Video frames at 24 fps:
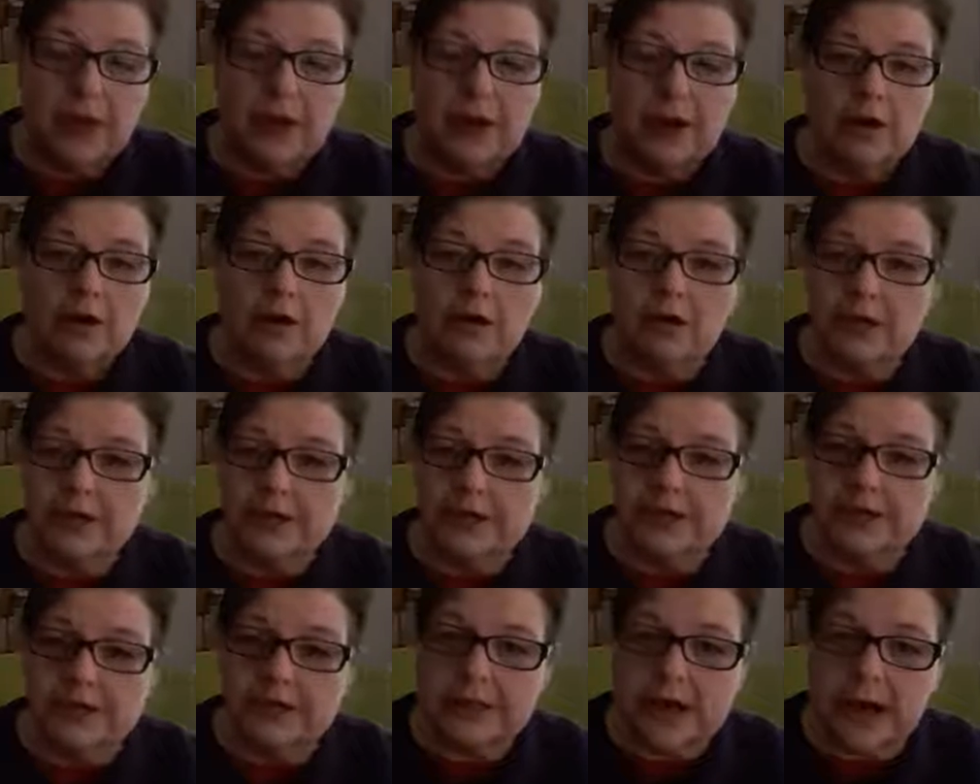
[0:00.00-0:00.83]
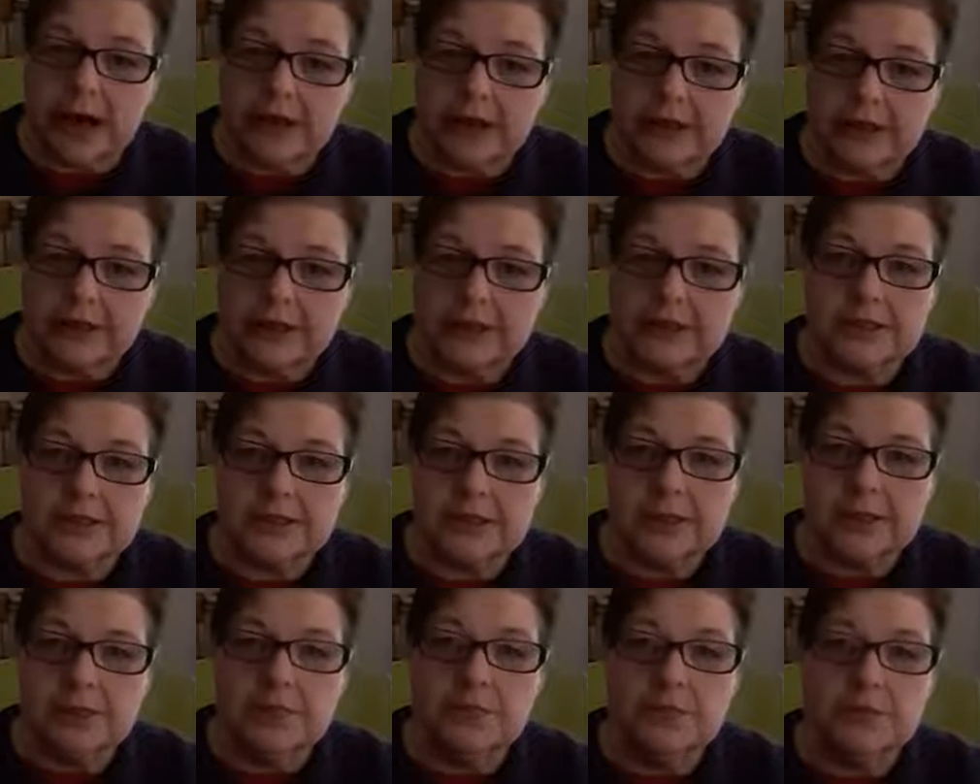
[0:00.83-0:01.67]
According to Titus,
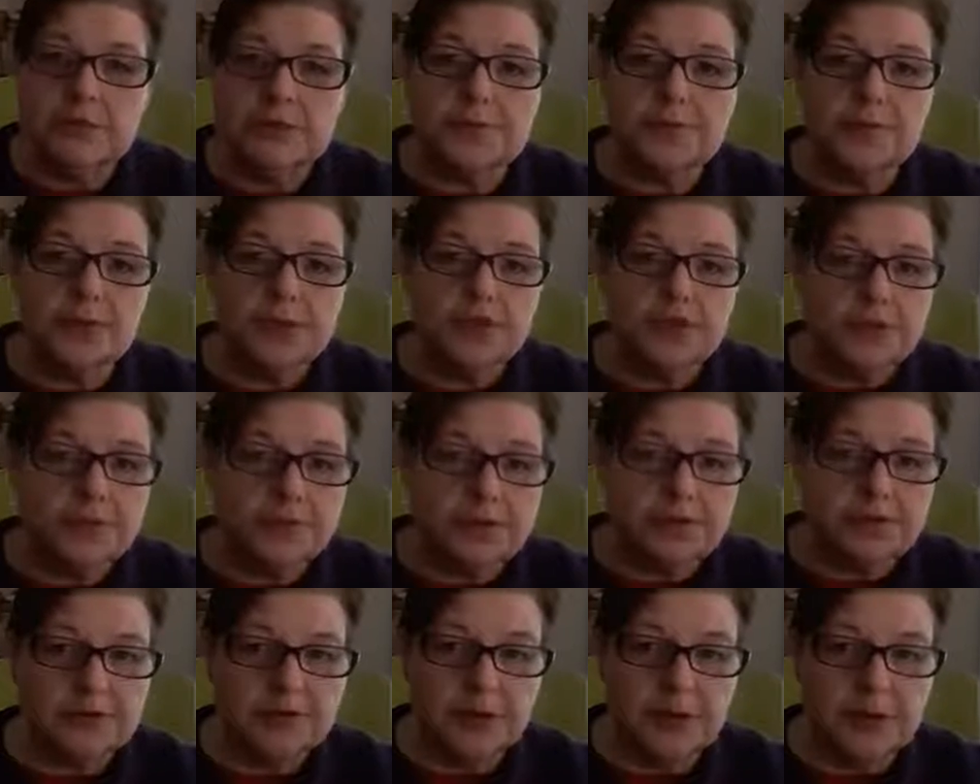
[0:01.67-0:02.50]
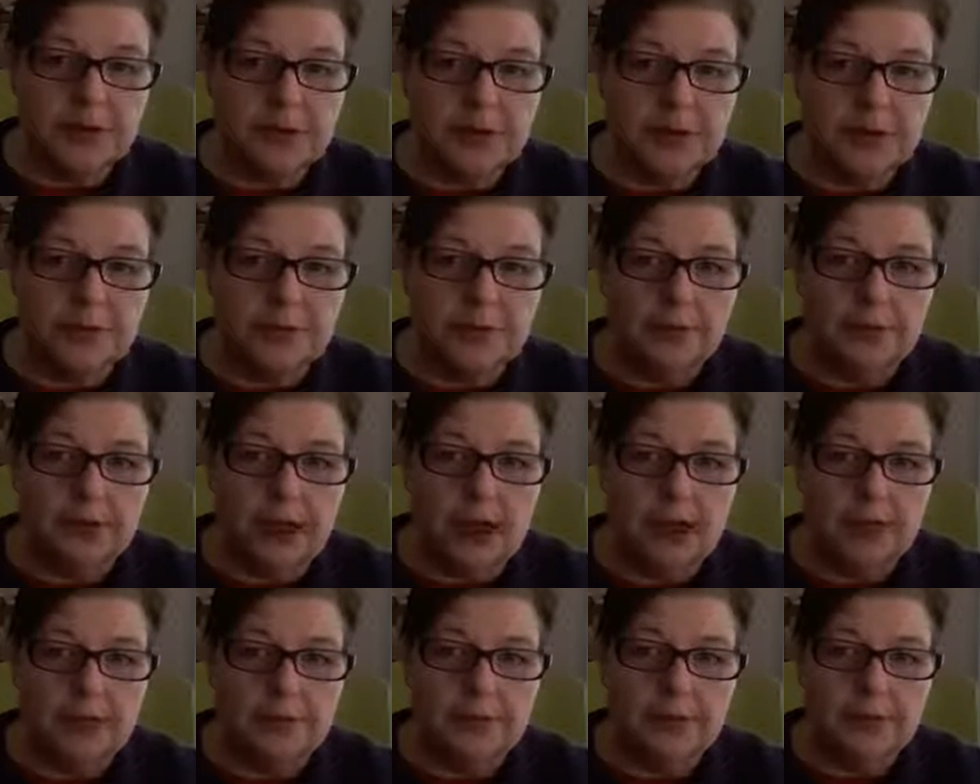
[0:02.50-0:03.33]
we're supposed to be training people
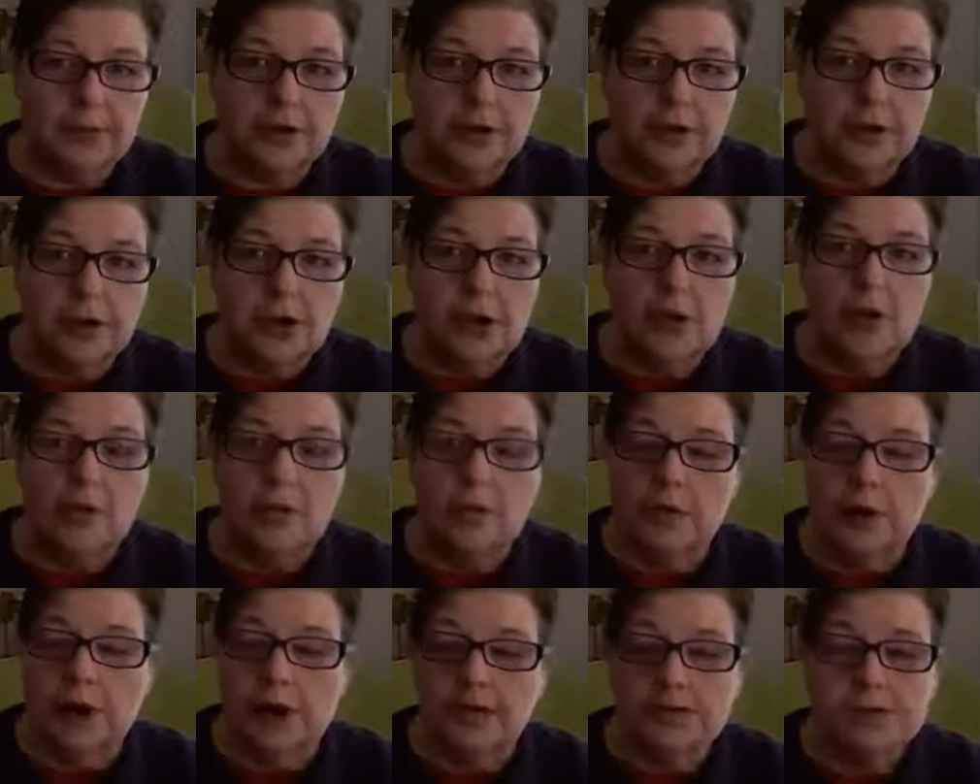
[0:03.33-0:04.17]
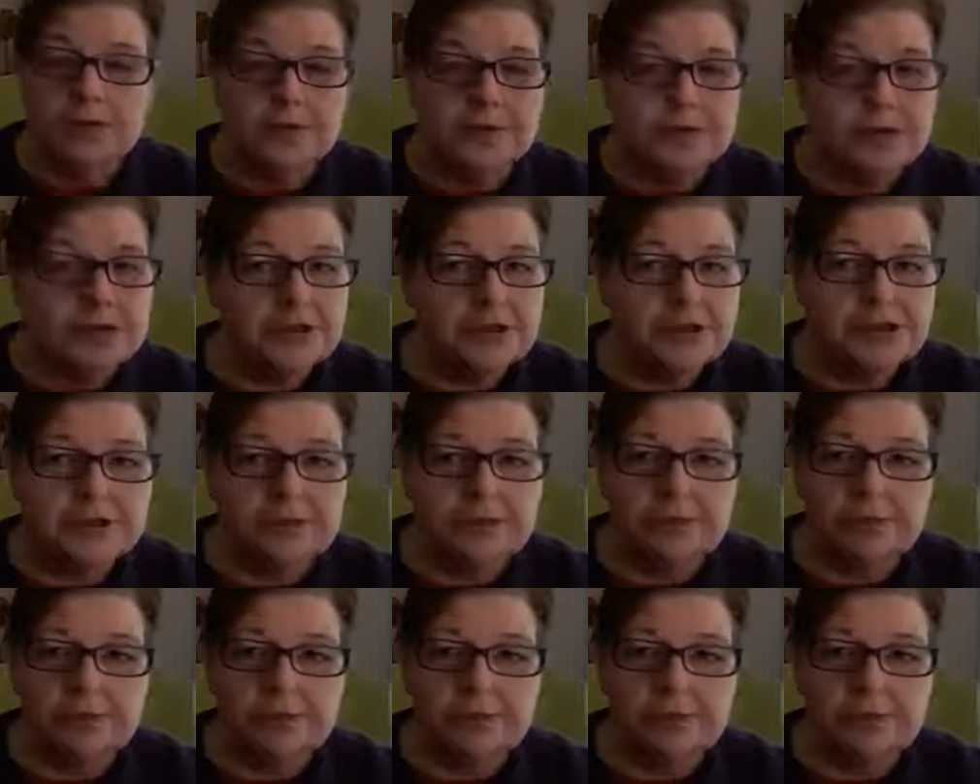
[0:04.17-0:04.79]
up. We're not supposed to just